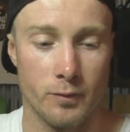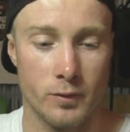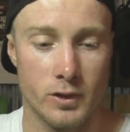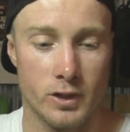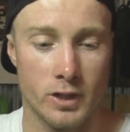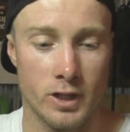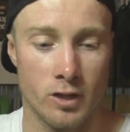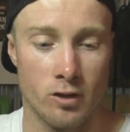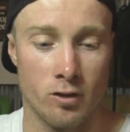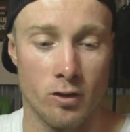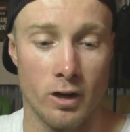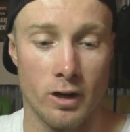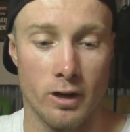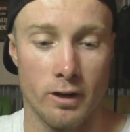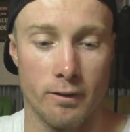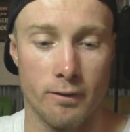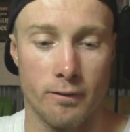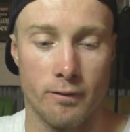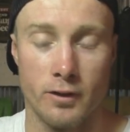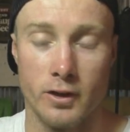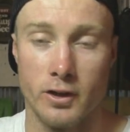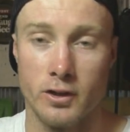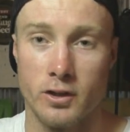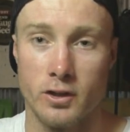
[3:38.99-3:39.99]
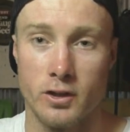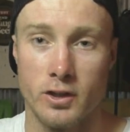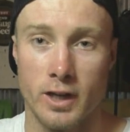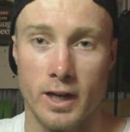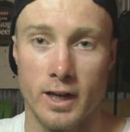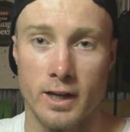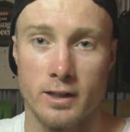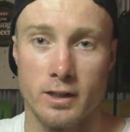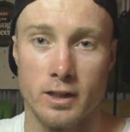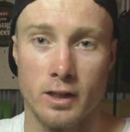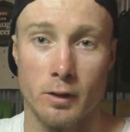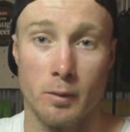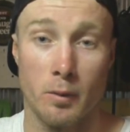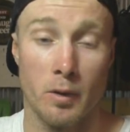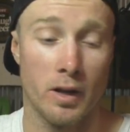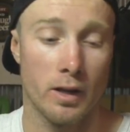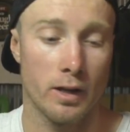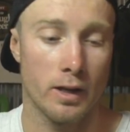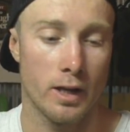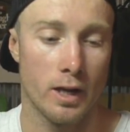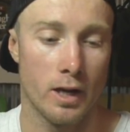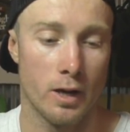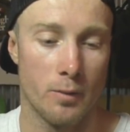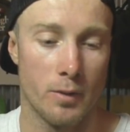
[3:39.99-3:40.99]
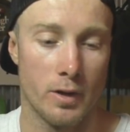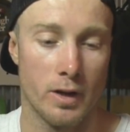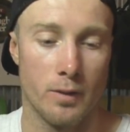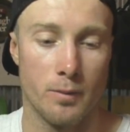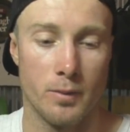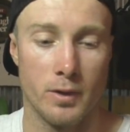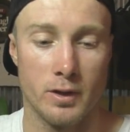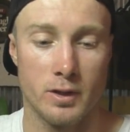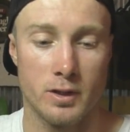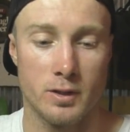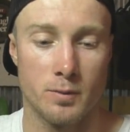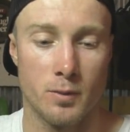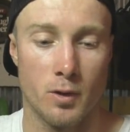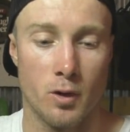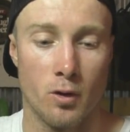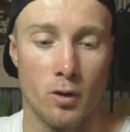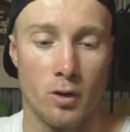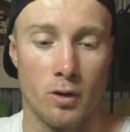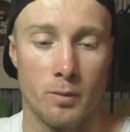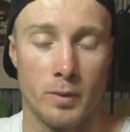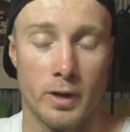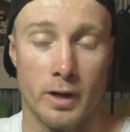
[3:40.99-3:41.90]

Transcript: generally the fish you're chasing are going to be a bit smaller,